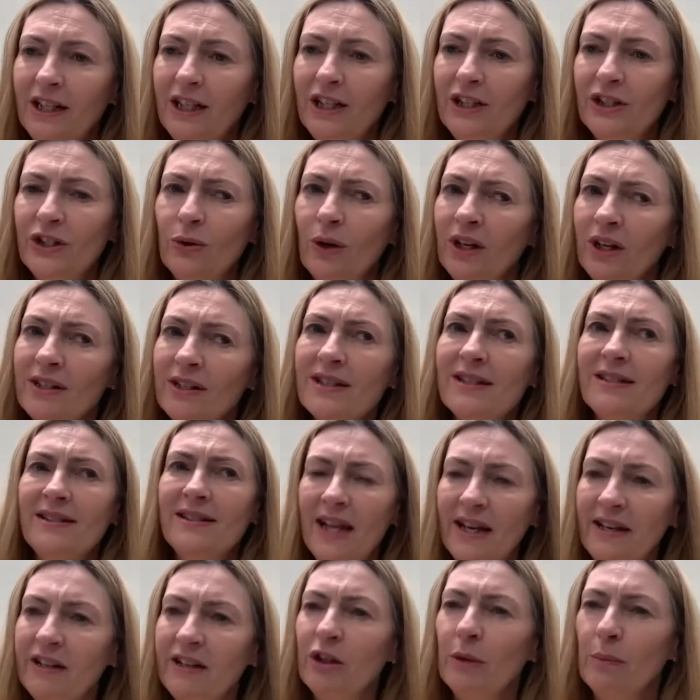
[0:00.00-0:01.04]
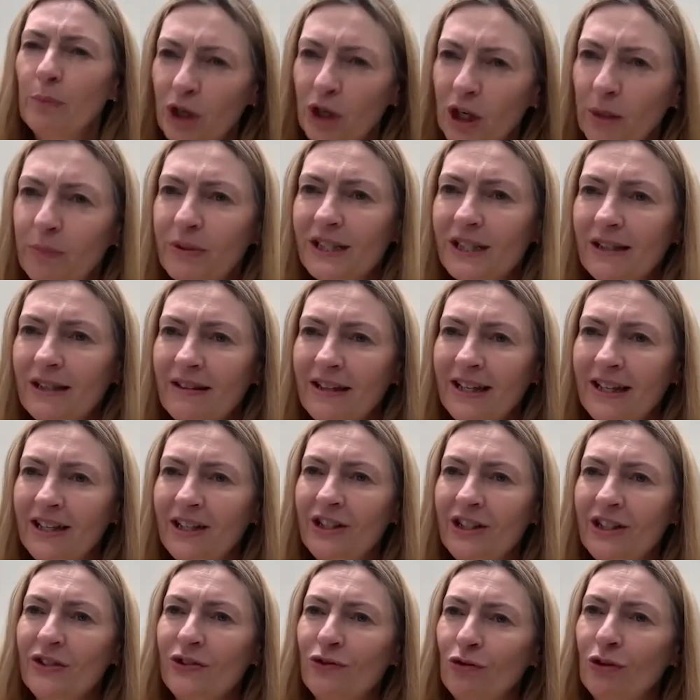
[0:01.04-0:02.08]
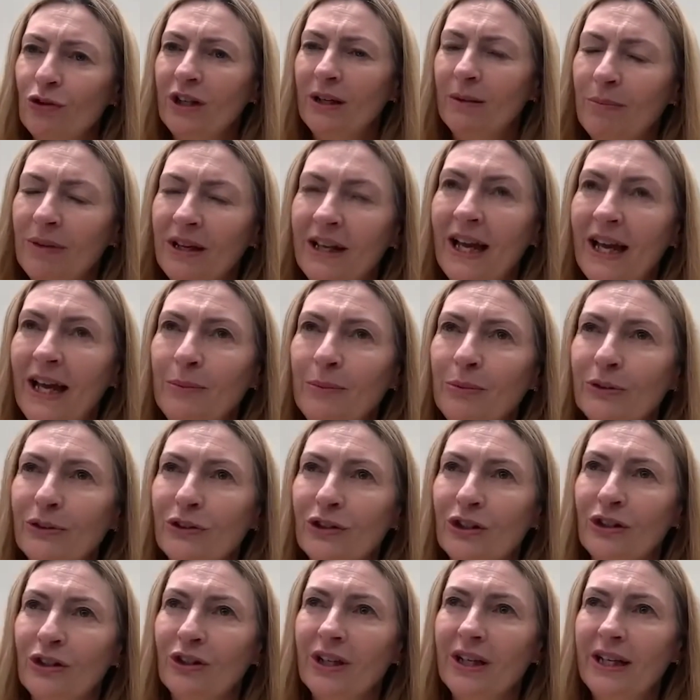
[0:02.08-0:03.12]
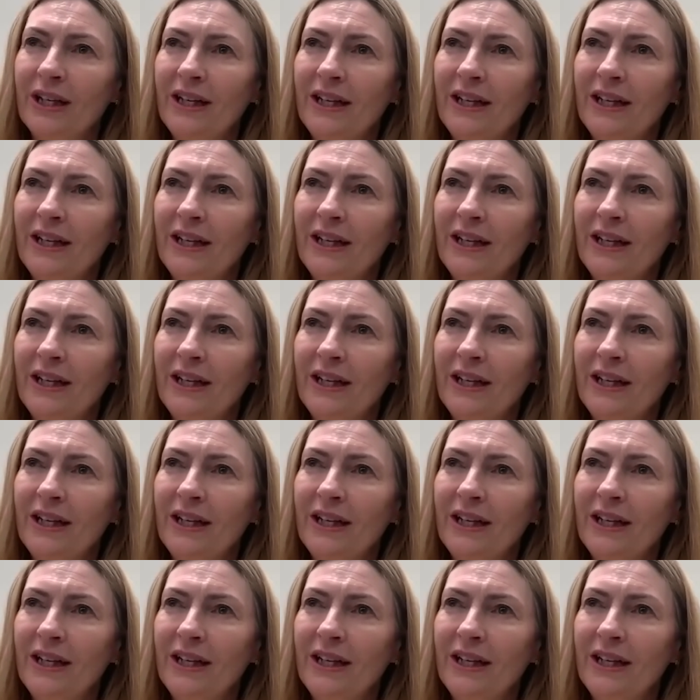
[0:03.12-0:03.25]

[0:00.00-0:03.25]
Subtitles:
So understanding the purpose of the industry and being able to